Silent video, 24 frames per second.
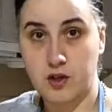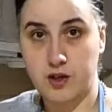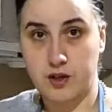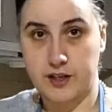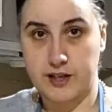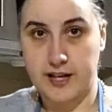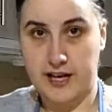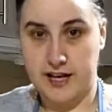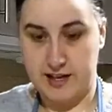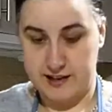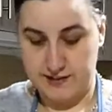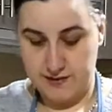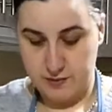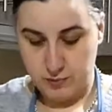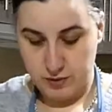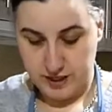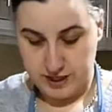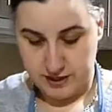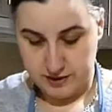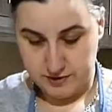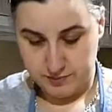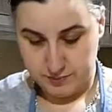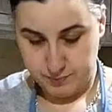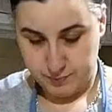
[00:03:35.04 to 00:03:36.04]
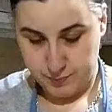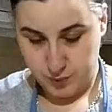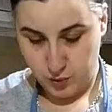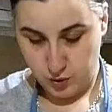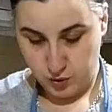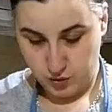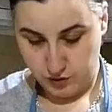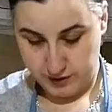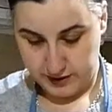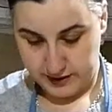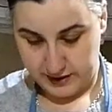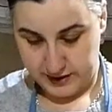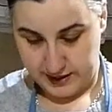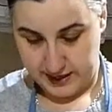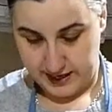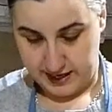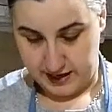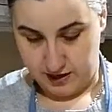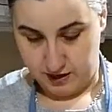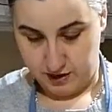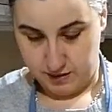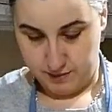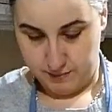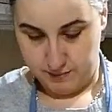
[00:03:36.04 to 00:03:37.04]
Okay, then we're going to pour in
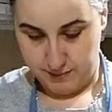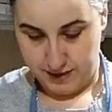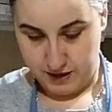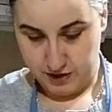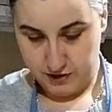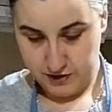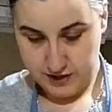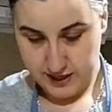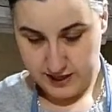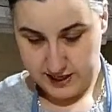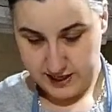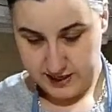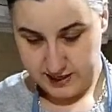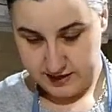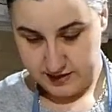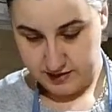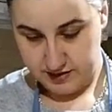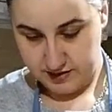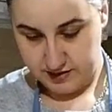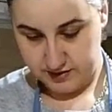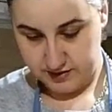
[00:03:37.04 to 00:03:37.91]
our marinade.